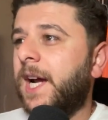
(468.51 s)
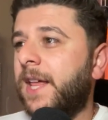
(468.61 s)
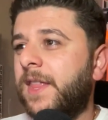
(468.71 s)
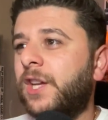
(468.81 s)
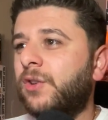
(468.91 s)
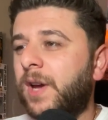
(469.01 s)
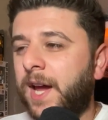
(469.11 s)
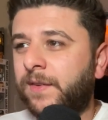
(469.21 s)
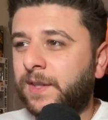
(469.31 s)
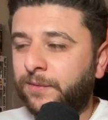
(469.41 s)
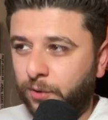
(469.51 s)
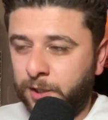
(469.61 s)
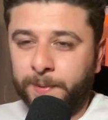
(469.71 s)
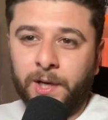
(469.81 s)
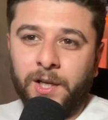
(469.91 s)
And then you have at the four
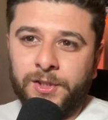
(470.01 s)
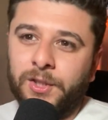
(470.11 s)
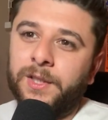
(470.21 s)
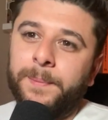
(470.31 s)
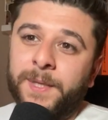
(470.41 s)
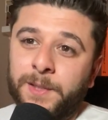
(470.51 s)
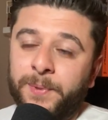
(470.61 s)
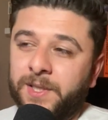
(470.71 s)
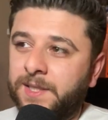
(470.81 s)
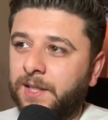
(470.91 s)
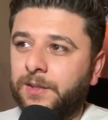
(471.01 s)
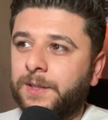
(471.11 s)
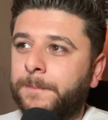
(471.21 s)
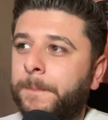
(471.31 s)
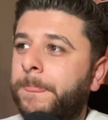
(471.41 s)
spot also the Pittsburgh Steelers.